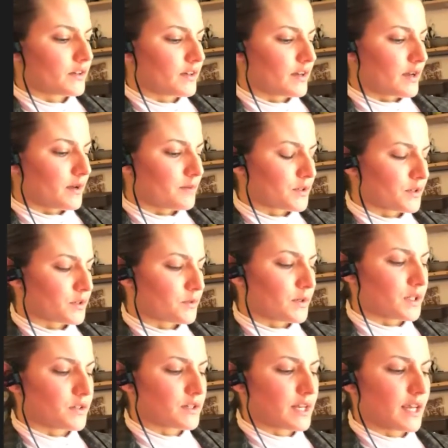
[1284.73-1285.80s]
So it's when
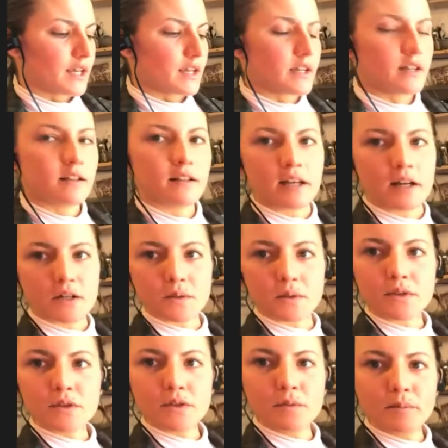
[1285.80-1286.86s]
you take the actual
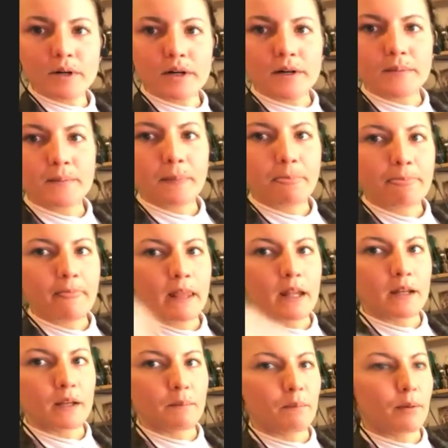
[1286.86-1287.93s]
tuber
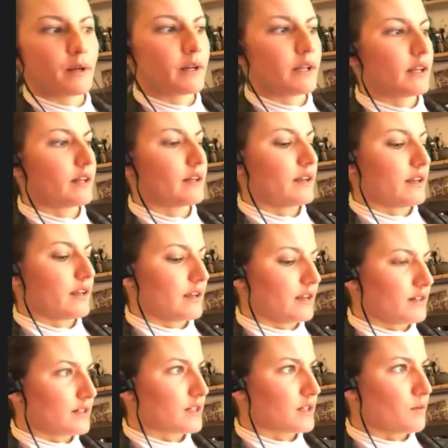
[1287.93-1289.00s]
and you put it
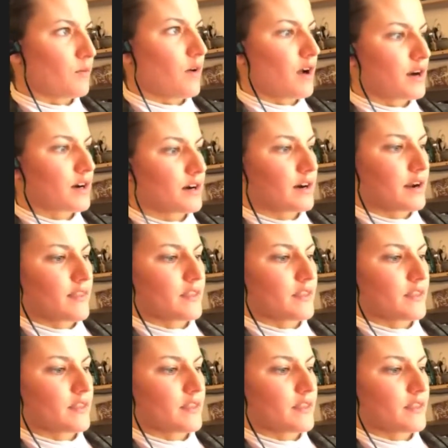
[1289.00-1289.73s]
in some water and